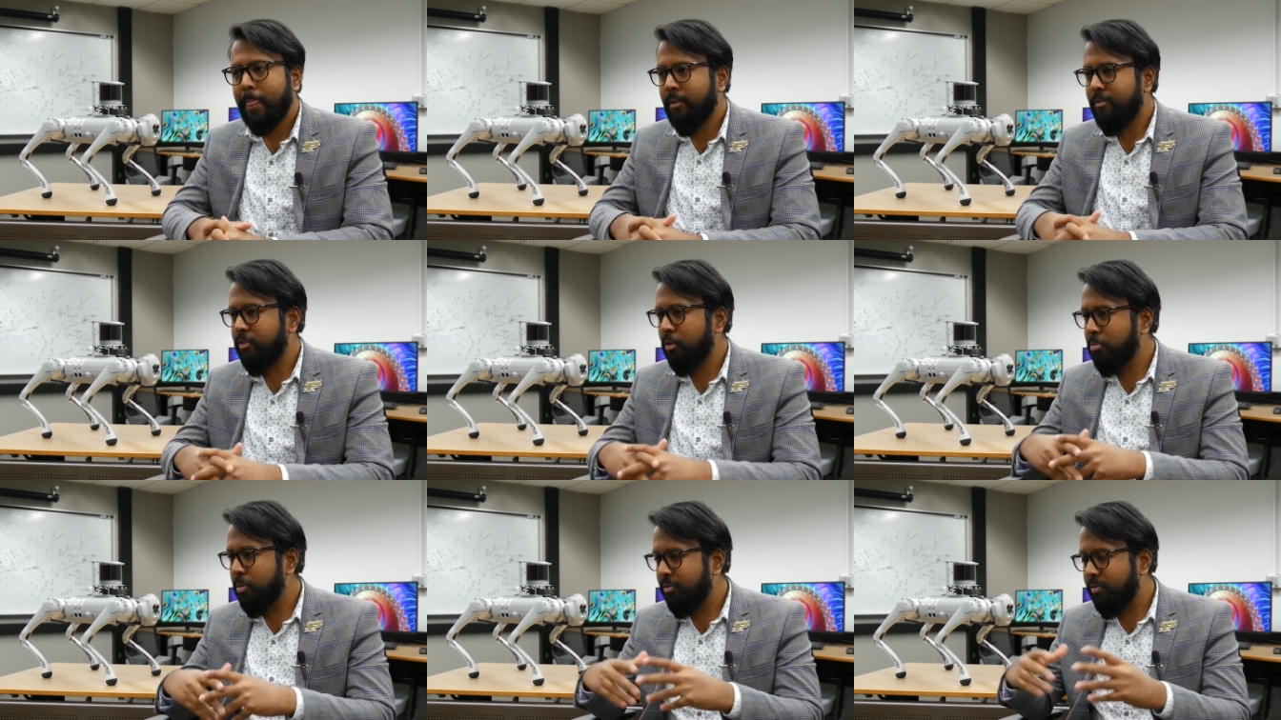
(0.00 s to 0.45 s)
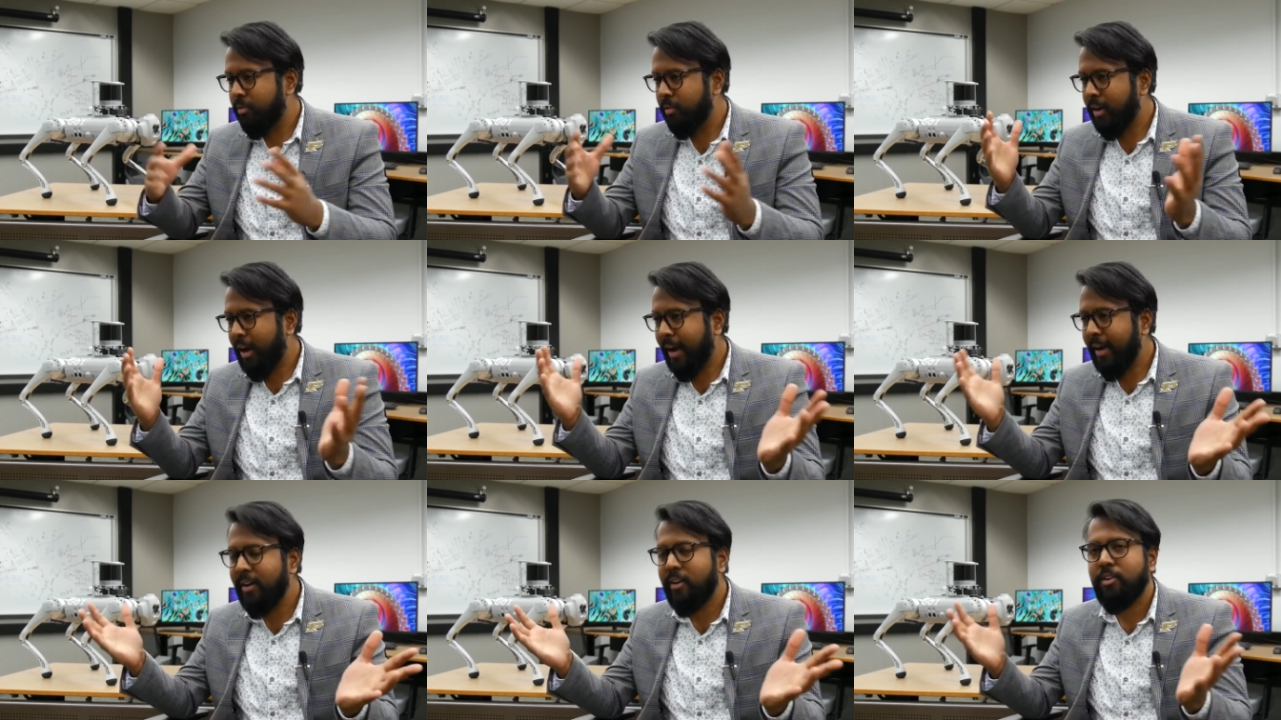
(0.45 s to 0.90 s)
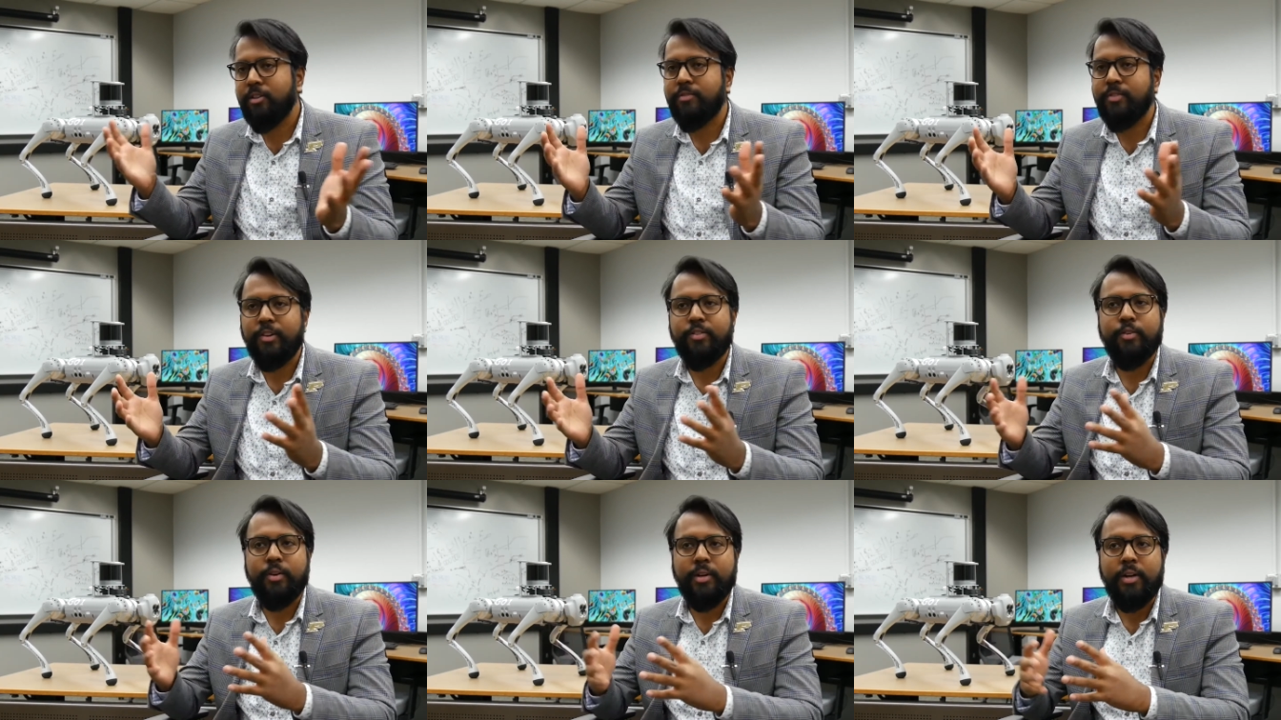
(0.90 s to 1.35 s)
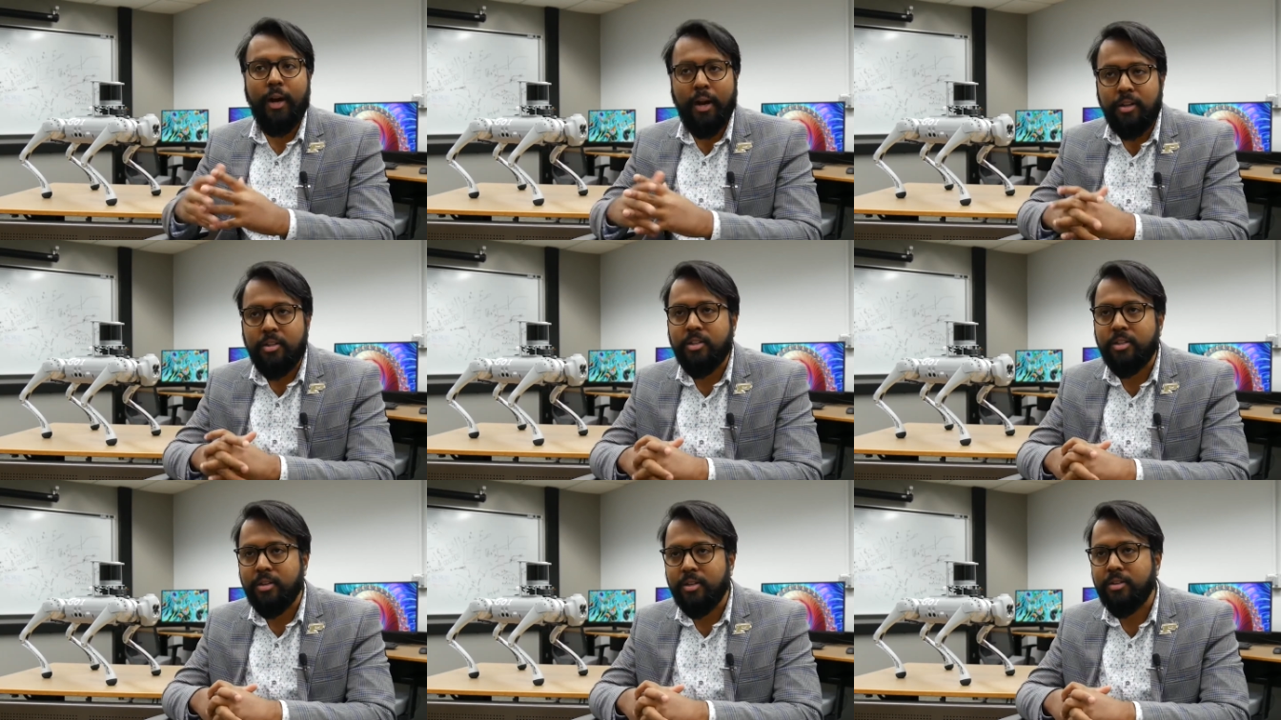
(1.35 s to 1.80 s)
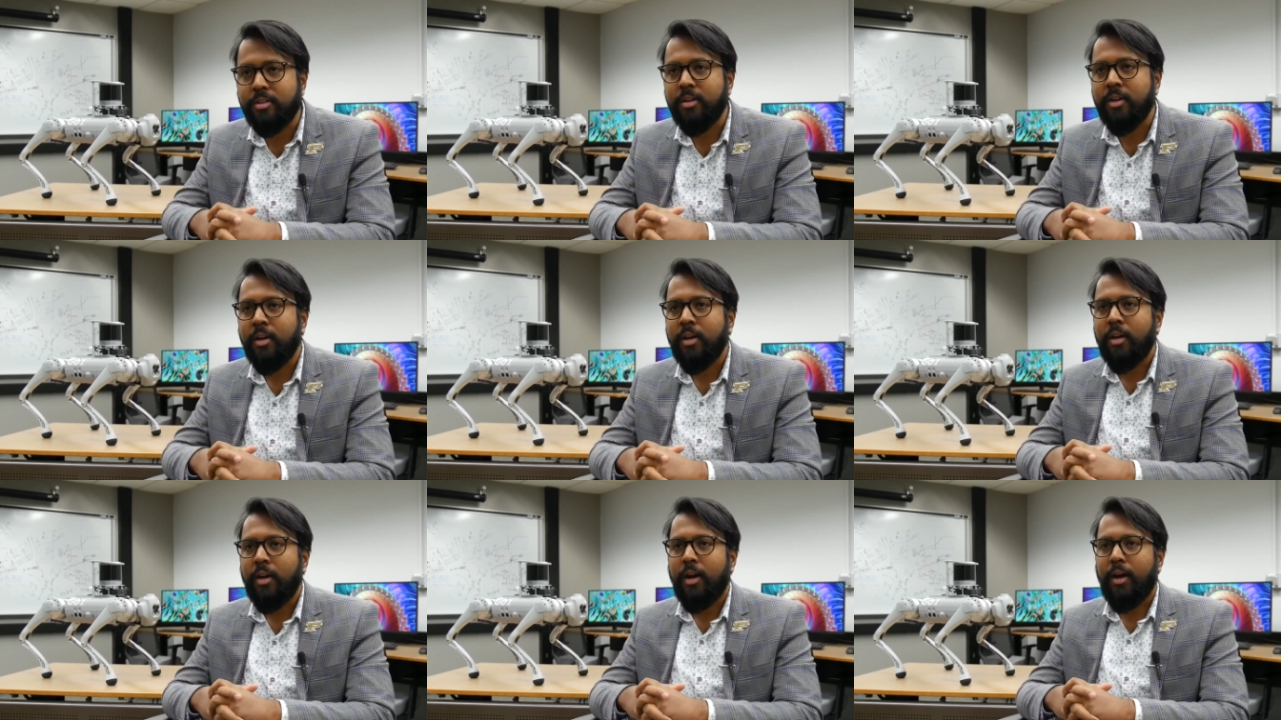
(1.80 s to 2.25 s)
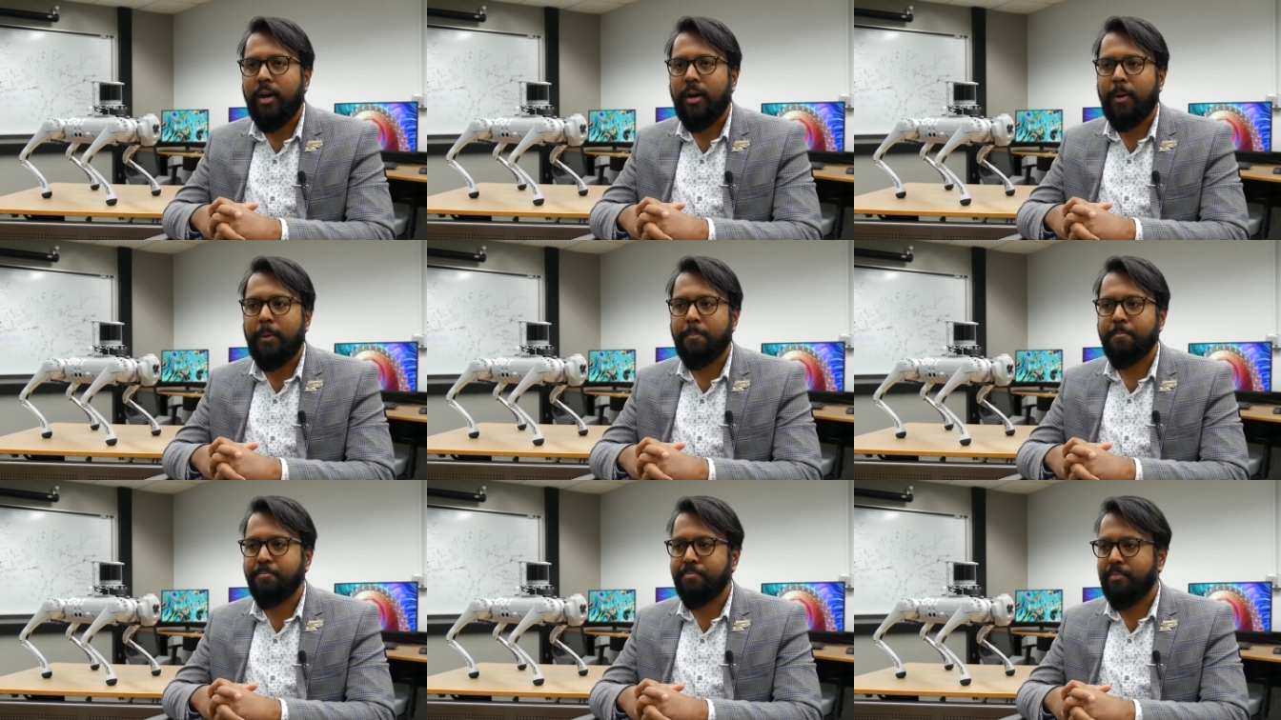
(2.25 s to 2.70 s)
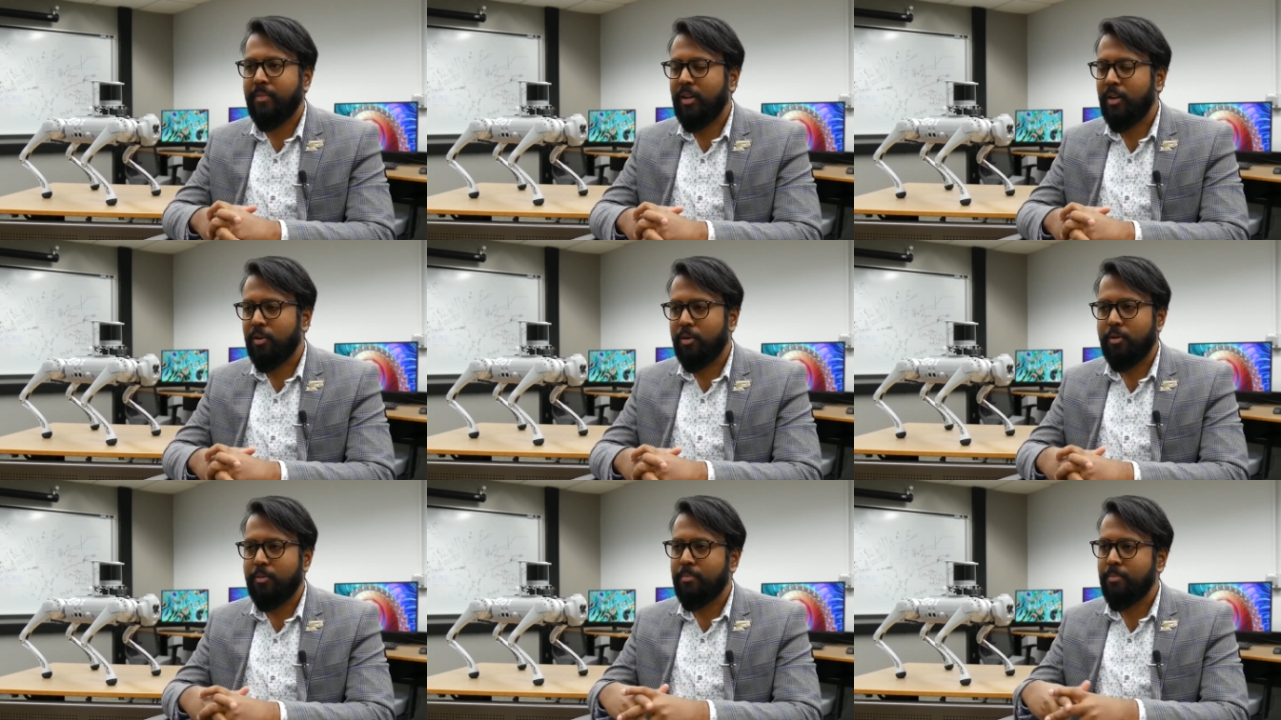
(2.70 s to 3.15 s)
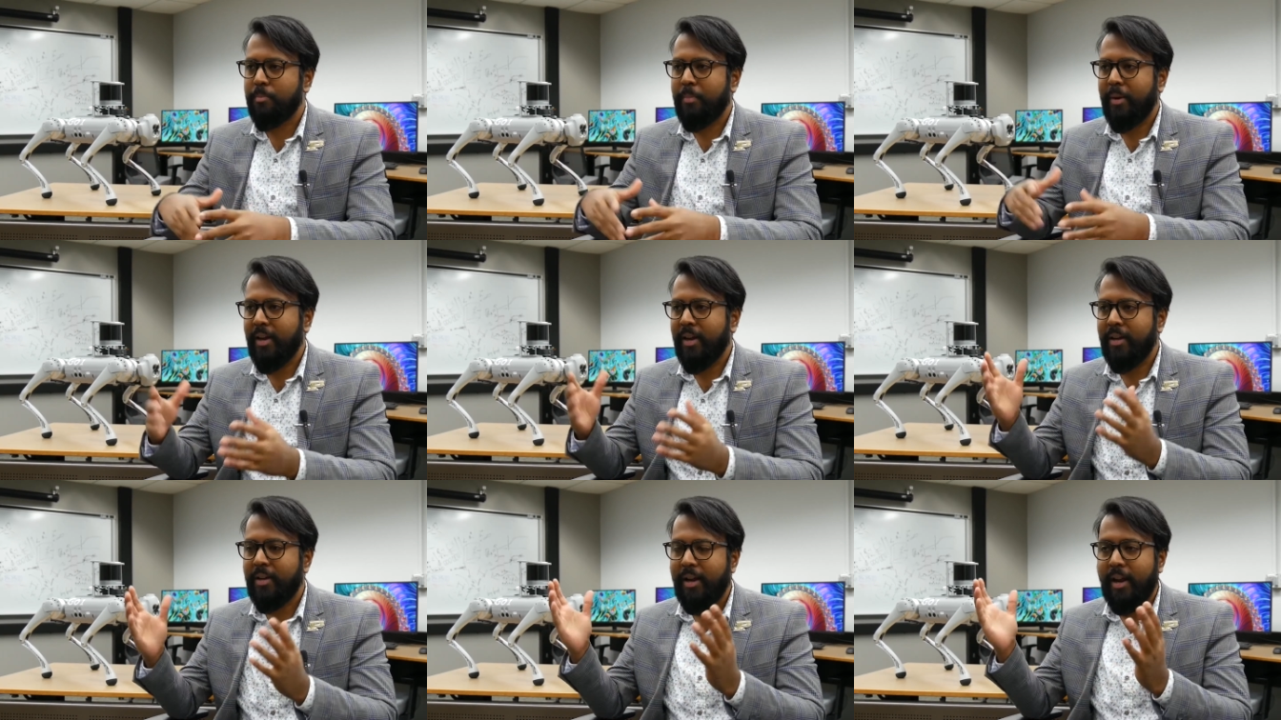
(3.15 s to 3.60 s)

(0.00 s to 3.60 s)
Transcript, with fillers: from a variety of different cultures, um, you know, be it